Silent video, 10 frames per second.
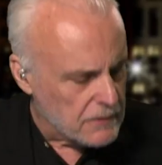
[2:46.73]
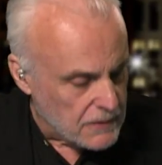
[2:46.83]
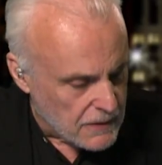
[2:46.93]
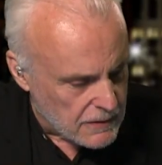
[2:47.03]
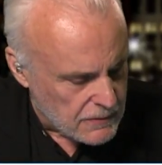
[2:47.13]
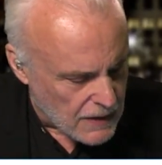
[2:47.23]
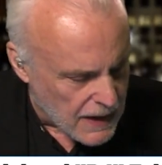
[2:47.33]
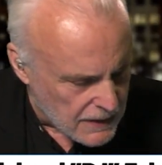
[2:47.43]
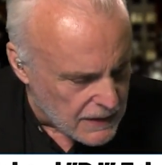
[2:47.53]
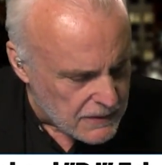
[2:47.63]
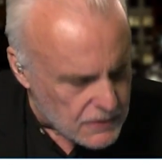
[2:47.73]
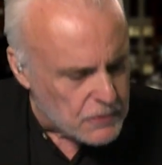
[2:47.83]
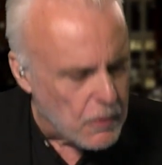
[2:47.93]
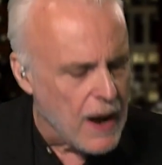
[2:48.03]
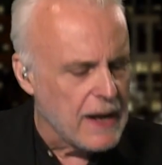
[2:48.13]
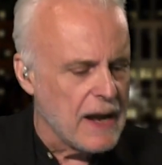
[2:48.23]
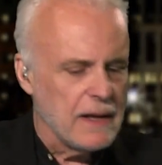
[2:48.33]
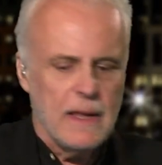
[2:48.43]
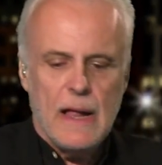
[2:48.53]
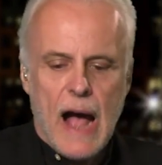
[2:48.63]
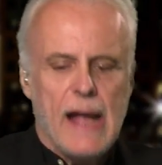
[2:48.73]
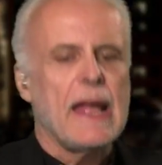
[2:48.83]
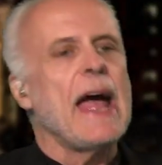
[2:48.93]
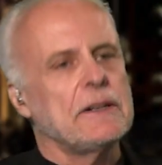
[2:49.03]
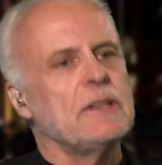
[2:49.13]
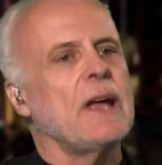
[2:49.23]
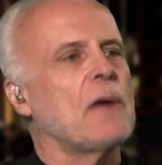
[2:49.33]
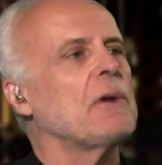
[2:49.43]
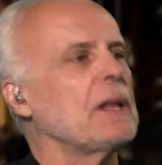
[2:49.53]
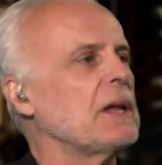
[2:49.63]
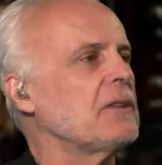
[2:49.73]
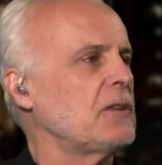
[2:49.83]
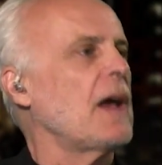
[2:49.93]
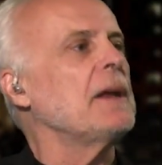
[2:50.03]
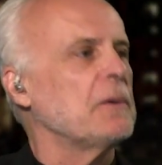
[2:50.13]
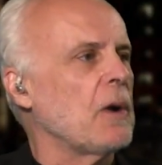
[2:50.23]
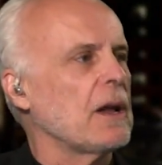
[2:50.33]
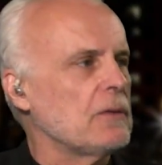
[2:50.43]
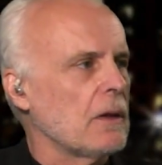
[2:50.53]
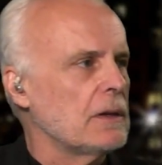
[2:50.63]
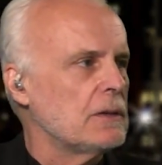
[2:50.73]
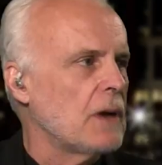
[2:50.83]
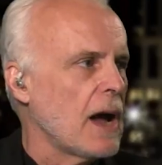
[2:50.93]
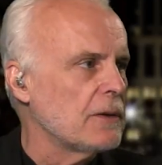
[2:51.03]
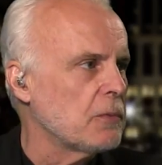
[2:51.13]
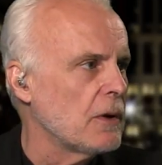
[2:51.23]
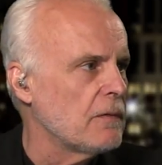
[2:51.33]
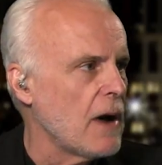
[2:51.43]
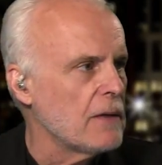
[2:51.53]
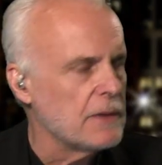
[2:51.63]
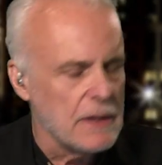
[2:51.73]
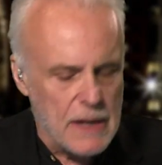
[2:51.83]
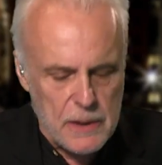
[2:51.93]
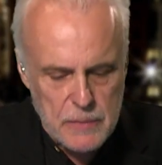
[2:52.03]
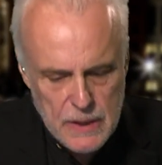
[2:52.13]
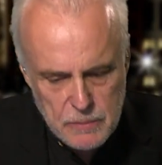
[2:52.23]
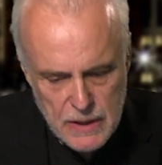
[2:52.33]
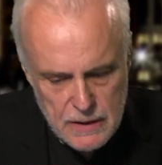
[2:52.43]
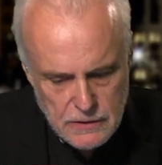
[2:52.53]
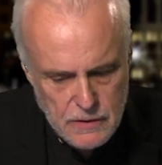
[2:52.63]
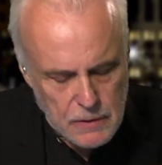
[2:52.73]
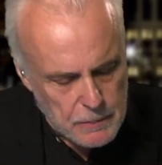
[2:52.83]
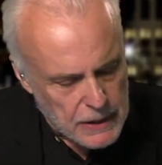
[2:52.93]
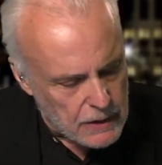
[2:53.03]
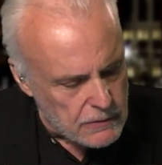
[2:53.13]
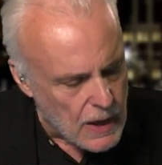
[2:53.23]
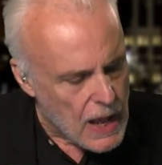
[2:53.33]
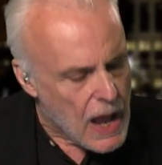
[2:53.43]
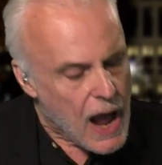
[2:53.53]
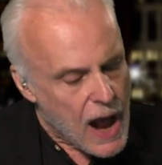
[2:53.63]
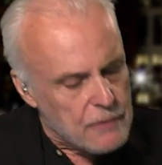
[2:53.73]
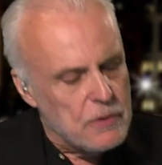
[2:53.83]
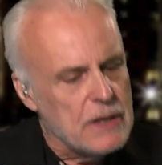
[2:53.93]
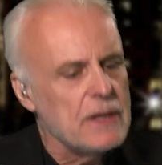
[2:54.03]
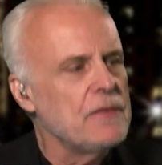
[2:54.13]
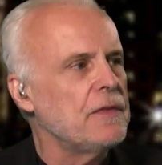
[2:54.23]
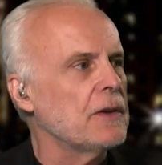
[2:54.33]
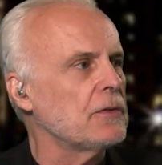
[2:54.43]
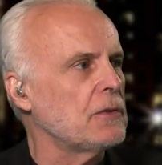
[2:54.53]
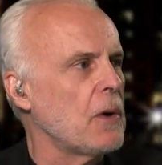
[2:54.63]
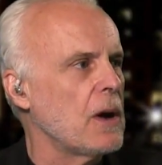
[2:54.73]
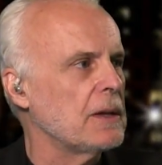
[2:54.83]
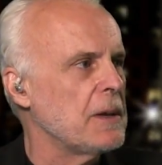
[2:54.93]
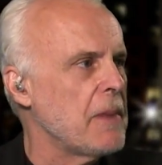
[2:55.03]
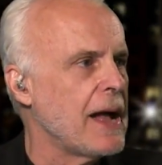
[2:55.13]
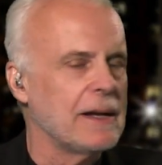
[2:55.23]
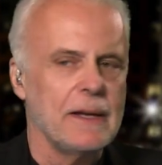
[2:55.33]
to this that I. This is why I got. I actually got really excited when I saw that you guys were involved in the Airbnb issue because I really feel strongly about it.